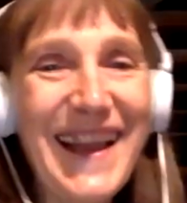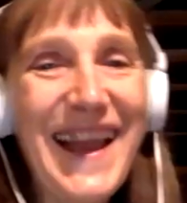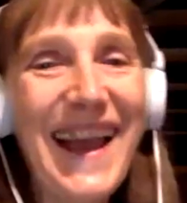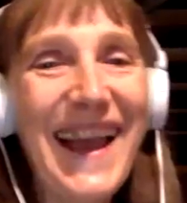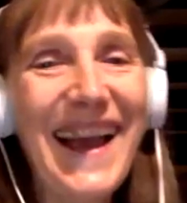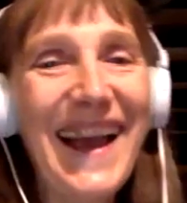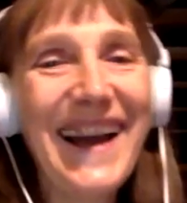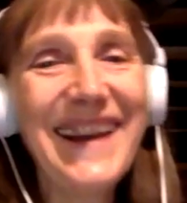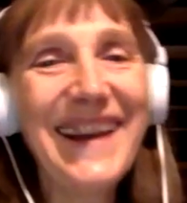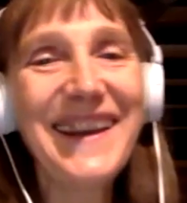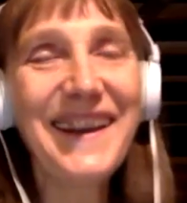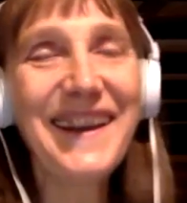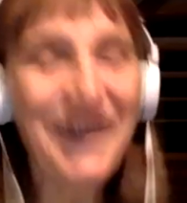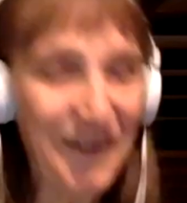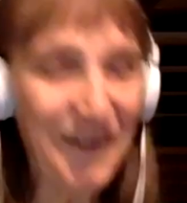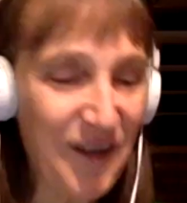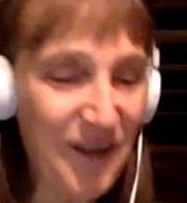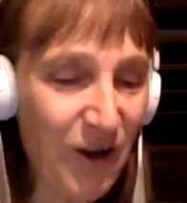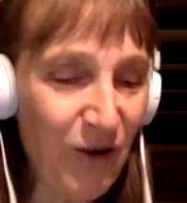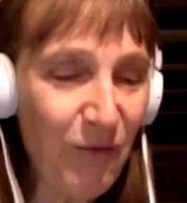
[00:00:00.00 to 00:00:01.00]
I
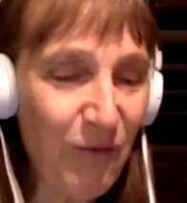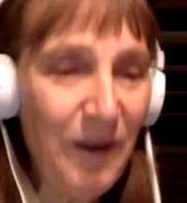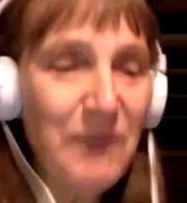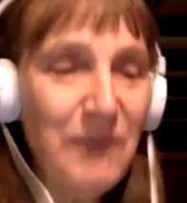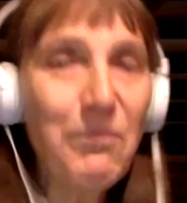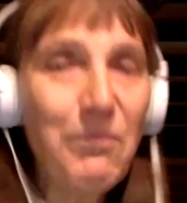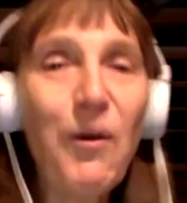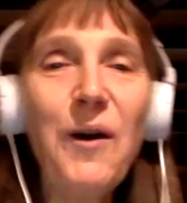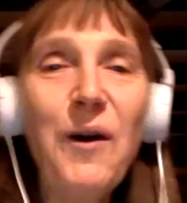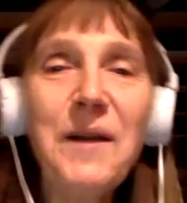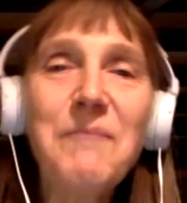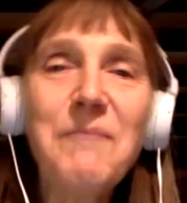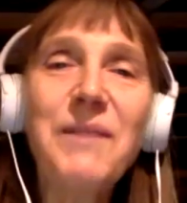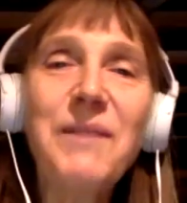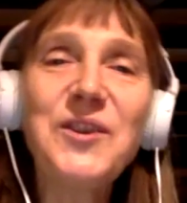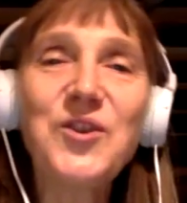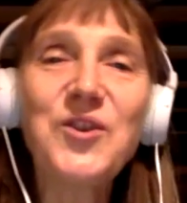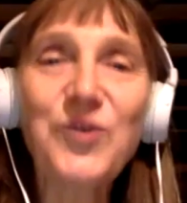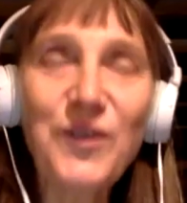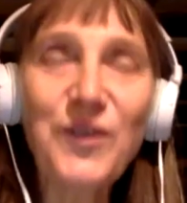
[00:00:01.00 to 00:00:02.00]
know one poem by
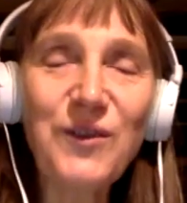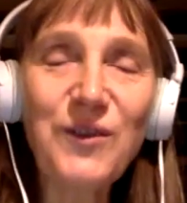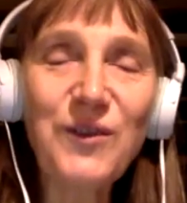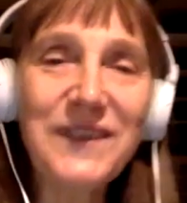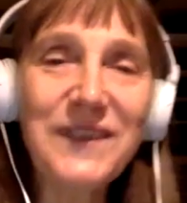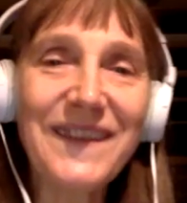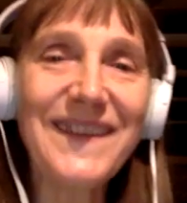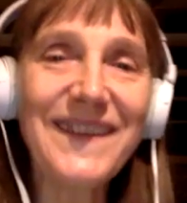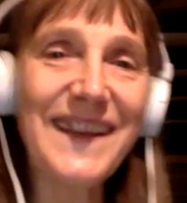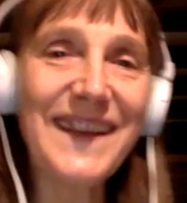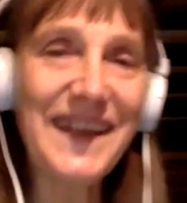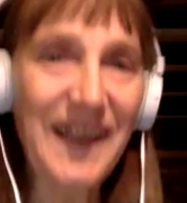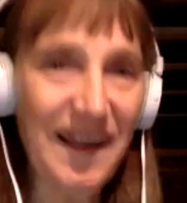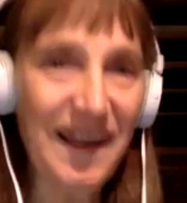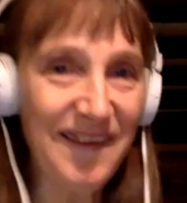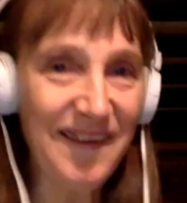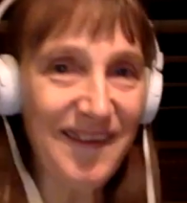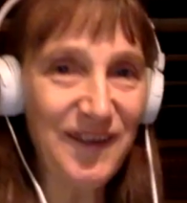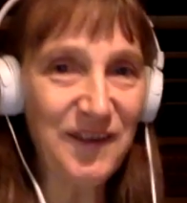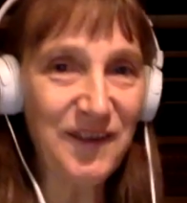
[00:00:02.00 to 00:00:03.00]
Čiurlionis, like I
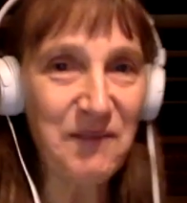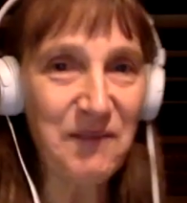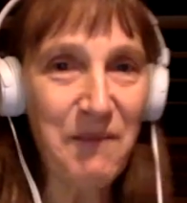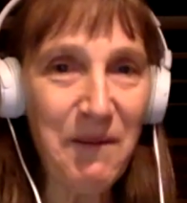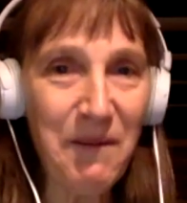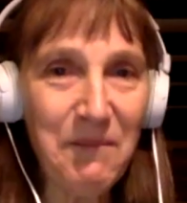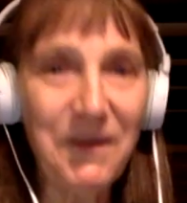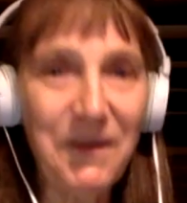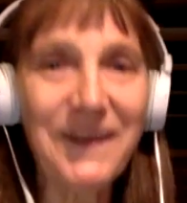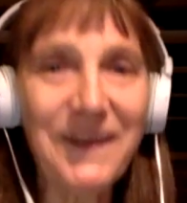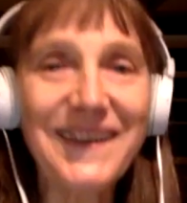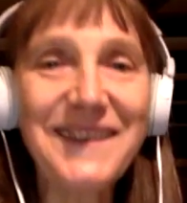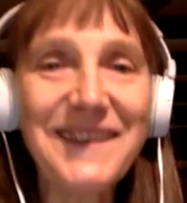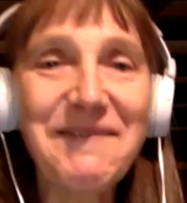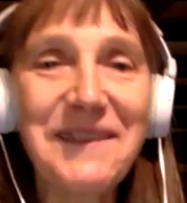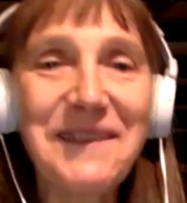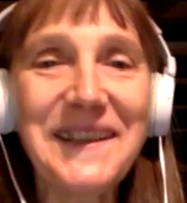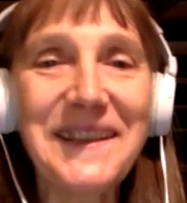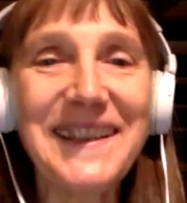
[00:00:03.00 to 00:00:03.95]
still remember it, but